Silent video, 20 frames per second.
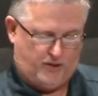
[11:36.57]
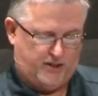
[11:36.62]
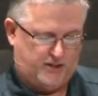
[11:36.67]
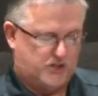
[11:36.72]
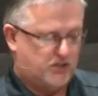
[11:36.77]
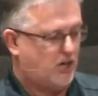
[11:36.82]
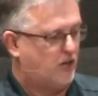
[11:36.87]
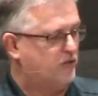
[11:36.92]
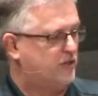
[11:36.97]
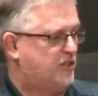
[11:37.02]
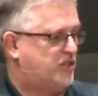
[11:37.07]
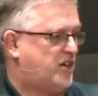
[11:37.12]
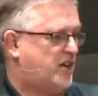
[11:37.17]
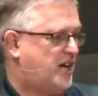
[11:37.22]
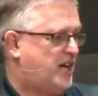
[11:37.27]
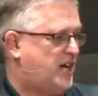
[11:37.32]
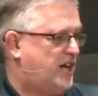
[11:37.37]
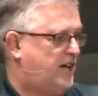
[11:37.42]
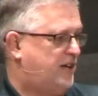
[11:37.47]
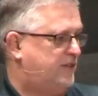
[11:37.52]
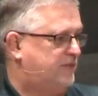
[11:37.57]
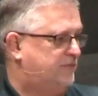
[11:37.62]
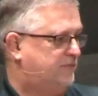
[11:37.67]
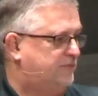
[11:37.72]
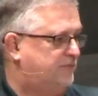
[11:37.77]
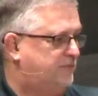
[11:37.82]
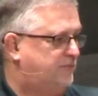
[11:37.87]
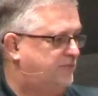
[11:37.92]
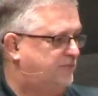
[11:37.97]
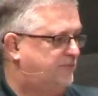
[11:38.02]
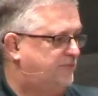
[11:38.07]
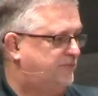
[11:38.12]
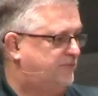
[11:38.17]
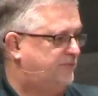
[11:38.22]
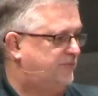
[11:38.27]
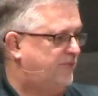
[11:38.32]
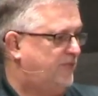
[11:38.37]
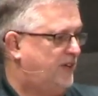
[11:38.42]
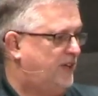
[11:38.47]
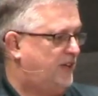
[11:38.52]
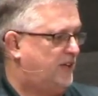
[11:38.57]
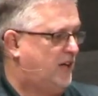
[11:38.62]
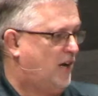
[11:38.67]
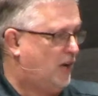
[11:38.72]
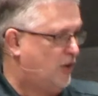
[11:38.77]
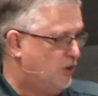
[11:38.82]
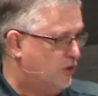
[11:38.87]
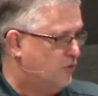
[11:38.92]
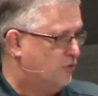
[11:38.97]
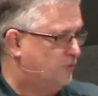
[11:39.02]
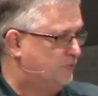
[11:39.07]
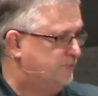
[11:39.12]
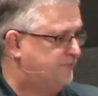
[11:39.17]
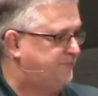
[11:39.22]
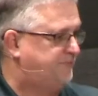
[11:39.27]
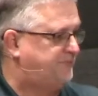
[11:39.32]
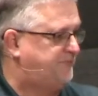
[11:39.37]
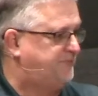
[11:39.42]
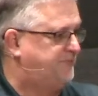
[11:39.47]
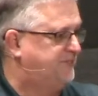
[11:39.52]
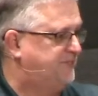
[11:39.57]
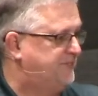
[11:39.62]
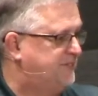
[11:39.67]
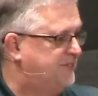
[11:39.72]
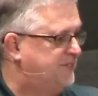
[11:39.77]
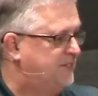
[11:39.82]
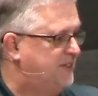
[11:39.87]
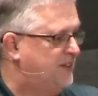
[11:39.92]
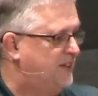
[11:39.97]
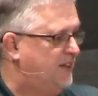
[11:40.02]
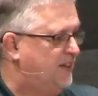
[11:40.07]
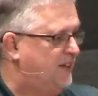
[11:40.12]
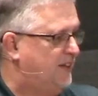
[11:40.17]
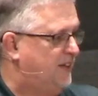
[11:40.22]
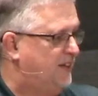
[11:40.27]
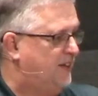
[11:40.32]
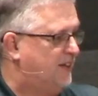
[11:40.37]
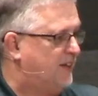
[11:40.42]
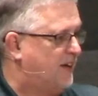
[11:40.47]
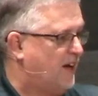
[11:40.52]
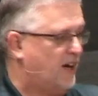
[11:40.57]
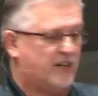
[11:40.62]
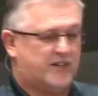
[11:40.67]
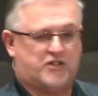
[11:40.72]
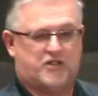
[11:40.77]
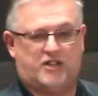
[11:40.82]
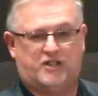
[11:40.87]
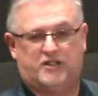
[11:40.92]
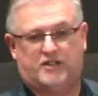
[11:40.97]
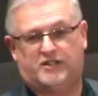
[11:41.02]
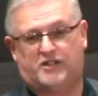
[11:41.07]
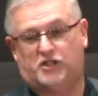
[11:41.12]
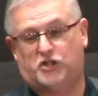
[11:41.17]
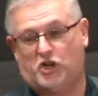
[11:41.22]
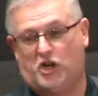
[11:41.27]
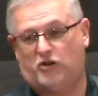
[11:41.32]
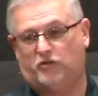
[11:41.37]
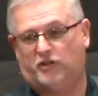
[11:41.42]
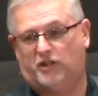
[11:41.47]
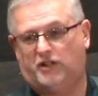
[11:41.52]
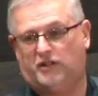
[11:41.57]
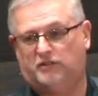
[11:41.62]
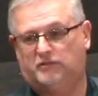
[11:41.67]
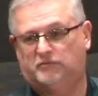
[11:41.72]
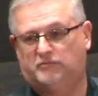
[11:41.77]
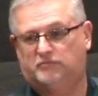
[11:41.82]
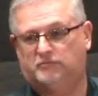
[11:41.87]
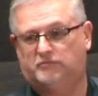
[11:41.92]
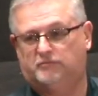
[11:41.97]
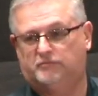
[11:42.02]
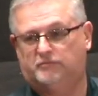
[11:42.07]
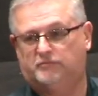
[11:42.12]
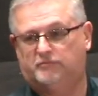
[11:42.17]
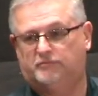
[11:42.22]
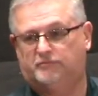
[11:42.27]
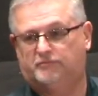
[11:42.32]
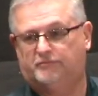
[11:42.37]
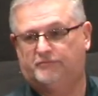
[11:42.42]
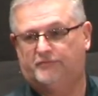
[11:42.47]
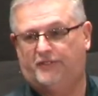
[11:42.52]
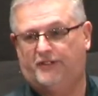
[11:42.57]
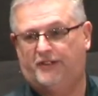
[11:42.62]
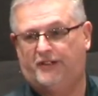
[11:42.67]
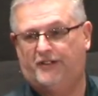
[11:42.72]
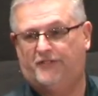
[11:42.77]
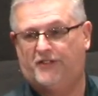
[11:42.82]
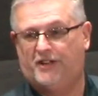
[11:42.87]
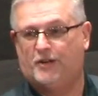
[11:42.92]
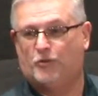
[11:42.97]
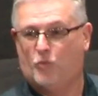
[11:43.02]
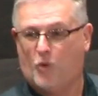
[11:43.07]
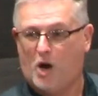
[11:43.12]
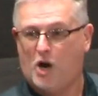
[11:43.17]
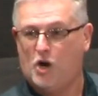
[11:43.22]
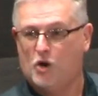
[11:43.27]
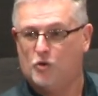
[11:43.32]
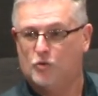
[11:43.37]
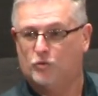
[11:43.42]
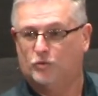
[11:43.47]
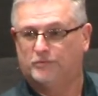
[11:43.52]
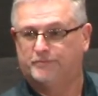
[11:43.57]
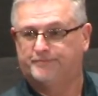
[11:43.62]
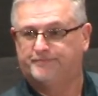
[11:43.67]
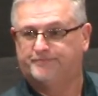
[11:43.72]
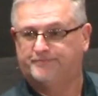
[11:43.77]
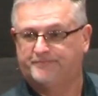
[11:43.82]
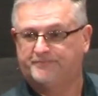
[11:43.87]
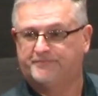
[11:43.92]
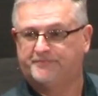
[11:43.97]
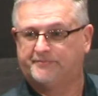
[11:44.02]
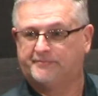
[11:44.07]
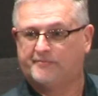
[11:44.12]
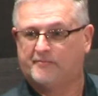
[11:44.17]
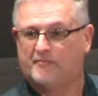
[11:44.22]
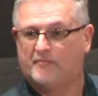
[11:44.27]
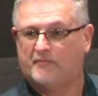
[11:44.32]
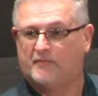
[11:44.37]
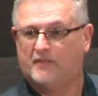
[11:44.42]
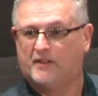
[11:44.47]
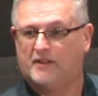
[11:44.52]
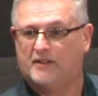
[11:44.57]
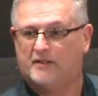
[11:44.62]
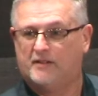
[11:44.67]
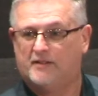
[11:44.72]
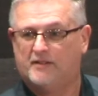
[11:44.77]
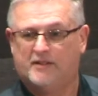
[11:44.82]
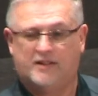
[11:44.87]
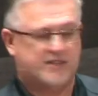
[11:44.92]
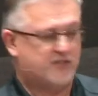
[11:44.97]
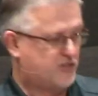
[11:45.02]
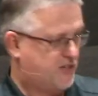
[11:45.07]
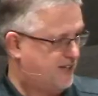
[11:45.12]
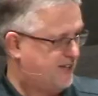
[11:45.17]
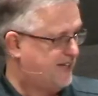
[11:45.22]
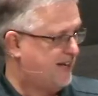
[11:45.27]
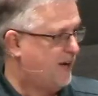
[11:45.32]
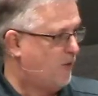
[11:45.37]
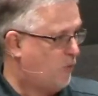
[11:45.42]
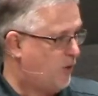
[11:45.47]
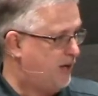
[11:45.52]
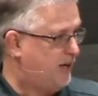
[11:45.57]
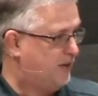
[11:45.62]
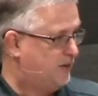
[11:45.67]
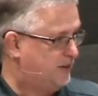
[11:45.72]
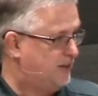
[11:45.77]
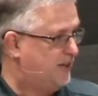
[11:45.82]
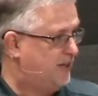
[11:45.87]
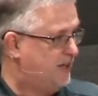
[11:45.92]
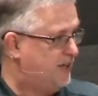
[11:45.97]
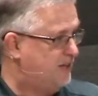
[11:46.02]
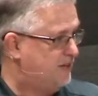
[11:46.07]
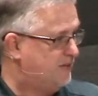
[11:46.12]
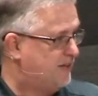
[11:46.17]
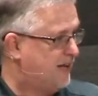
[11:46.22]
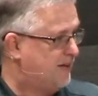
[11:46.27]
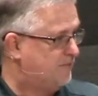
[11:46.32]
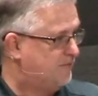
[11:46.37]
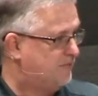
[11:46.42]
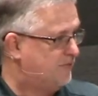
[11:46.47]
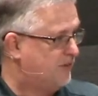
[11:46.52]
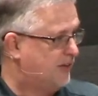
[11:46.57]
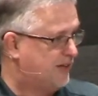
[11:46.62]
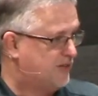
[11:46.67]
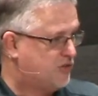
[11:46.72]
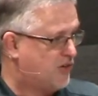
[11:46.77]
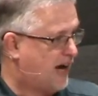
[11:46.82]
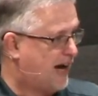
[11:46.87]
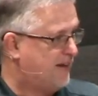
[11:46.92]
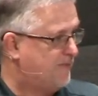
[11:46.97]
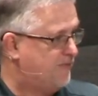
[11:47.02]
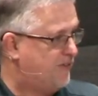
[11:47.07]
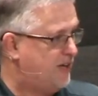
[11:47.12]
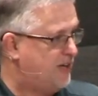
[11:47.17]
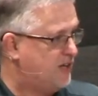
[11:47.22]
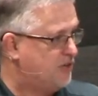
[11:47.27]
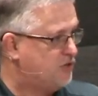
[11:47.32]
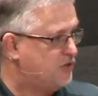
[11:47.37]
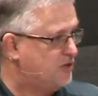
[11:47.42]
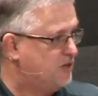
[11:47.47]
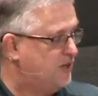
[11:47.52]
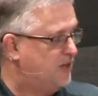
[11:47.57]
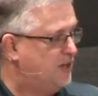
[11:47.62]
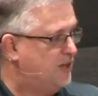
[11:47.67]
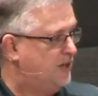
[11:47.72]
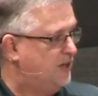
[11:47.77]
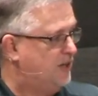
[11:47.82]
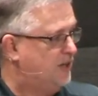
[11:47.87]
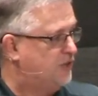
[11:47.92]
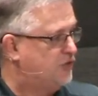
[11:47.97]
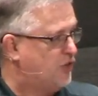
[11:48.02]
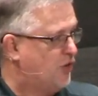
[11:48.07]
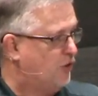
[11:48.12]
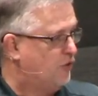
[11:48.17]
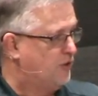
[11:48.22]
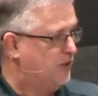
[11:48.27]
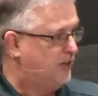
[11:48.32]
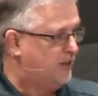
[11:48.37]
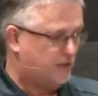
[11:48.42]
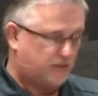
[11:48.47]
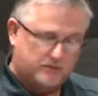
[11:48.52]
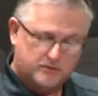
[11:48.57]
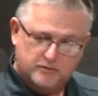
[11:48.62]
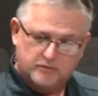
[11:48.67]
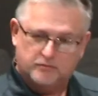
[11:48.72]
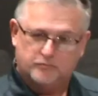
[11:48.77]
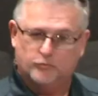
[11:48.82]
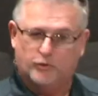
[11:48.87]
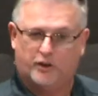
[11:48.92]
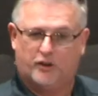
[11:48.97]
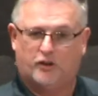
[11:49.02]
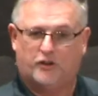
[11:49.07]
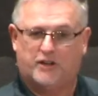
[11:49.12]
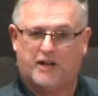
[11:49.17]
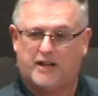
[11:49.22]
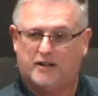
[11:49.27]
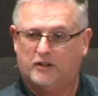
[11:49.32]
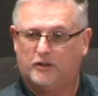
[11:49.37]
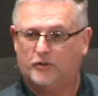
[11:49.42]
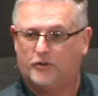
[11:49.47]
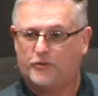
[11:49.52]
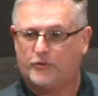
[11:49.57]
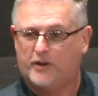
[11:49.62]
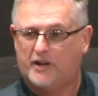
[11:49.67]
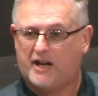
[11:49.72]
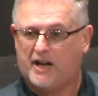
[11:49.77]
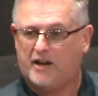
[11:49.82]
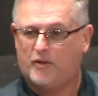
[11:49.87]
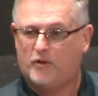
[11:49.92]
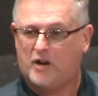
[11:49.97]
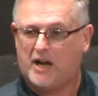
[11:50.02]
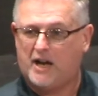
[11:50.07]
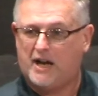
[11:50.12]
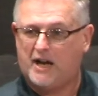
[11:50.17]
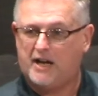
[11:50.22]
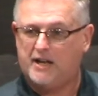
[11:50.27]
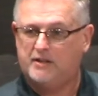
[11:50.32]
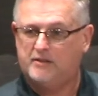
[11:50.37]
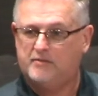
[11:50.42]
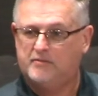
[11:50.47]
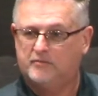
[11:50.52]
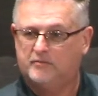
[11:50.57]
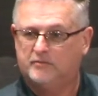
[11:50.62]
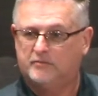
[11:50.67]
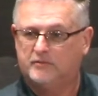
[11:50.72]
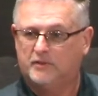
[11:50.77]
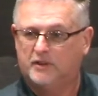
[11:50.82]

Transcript: What did Jonah say? No. God said to Jonah, then woe. He sent that whale, didn't he? That, that giant fish. Jonah went on that little three day ride,